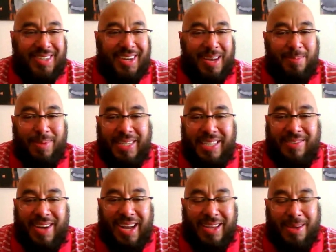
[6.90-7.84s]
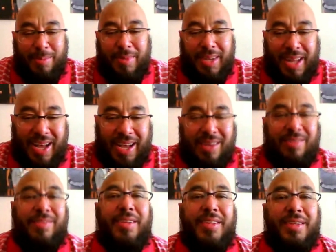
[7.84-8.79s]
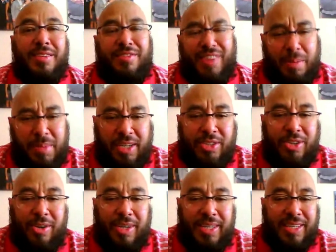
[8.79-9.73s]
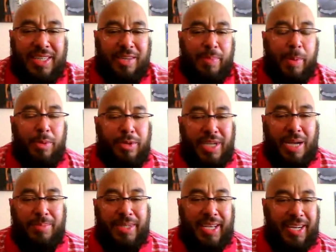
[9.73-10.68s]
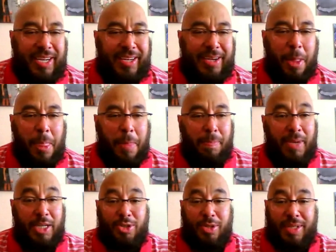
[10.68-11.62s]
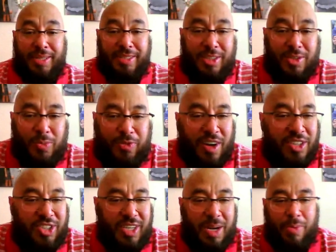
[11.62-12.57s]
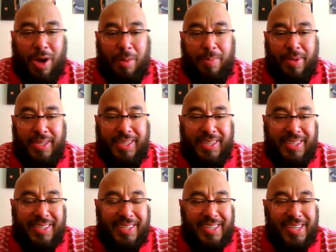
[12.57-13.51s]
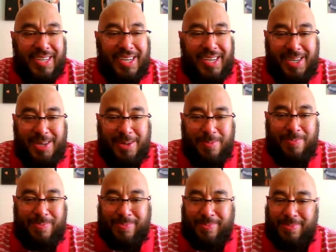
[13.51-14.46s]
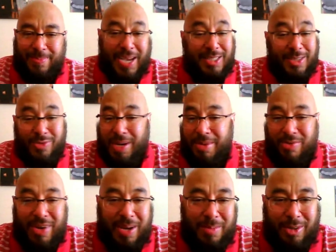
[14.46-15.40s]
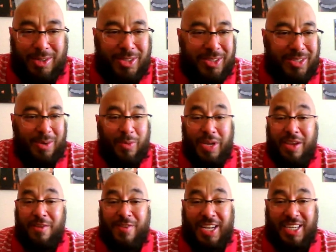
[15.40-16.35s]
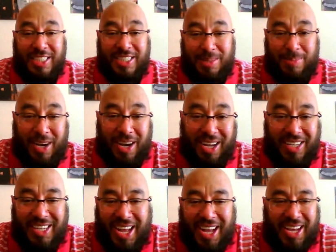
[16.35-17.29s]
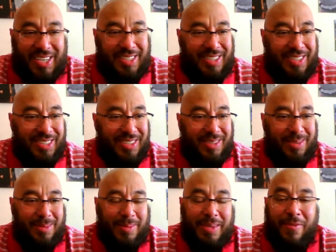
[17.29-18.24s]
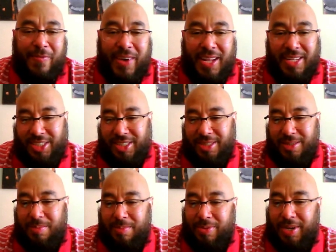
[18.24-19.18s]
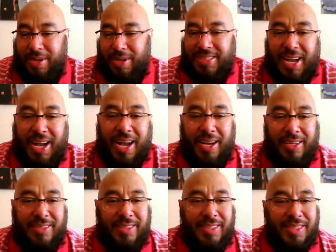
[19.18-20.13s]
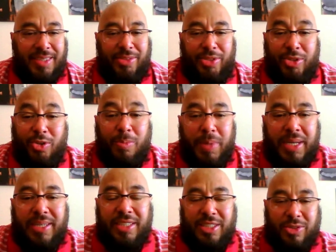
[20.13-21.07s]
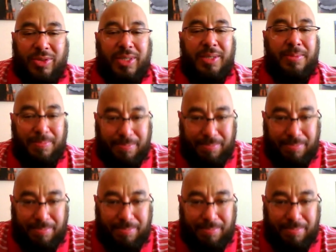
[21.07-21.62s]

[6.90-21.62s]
I believe I am live. 5 minutes early, going to give people time to get in here. Make sure that this is functioning properly. Uh, Pastor Raymond Ramos, We Fellowship Online. We Fellowship. Praise God. New ministry,